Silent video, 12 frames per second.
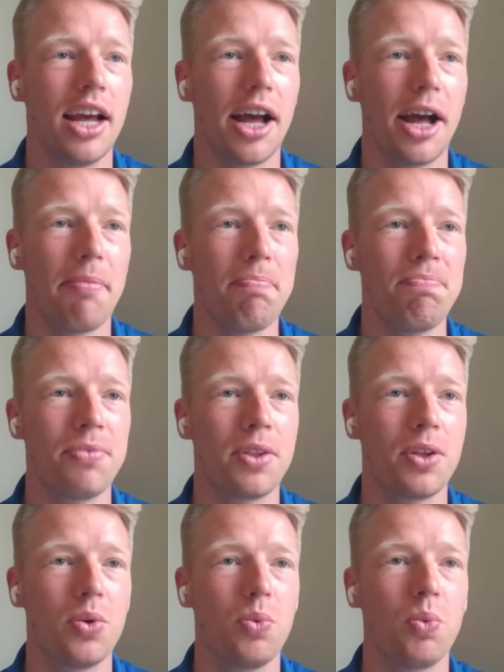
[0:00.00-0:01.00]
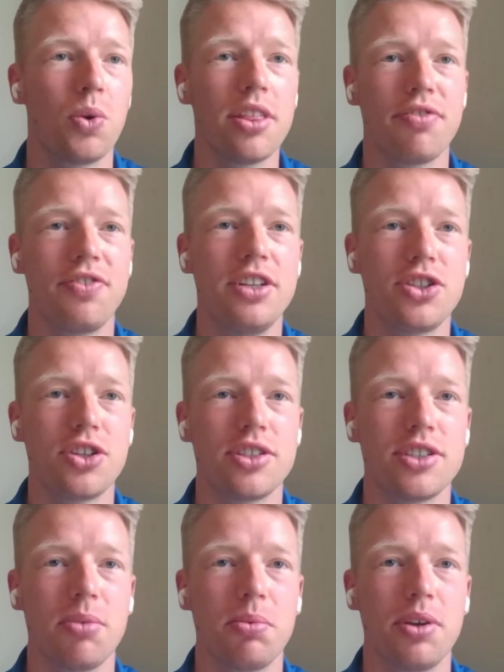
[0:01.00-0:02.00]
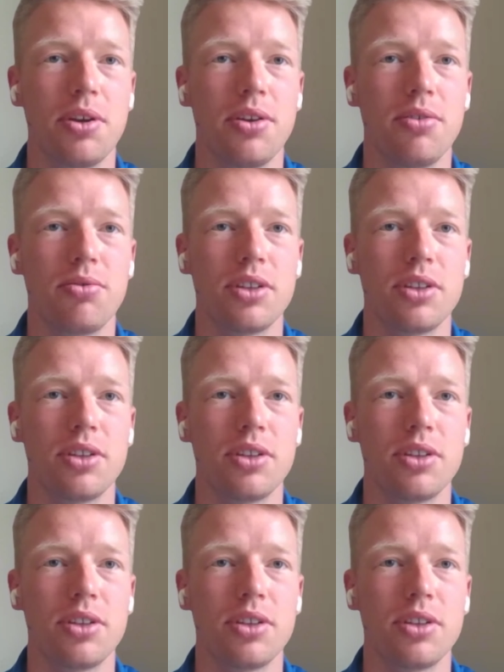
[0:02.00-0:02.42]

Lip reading: Um, One of the features that we